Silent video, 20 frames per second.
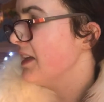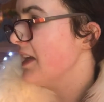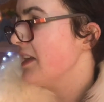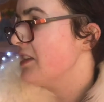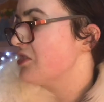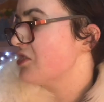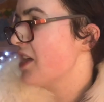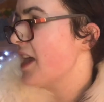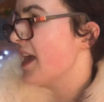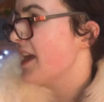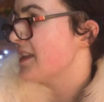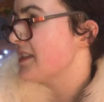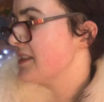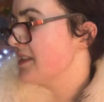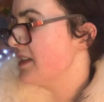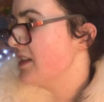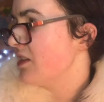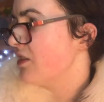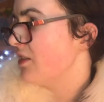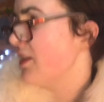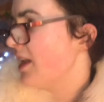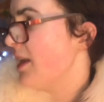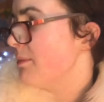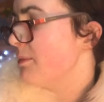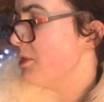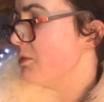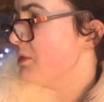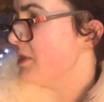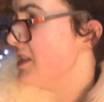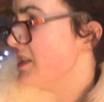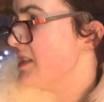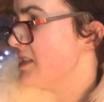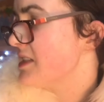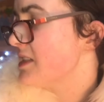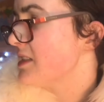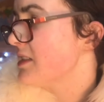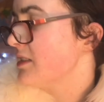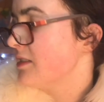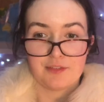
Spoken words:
get your ass in here and help me with this.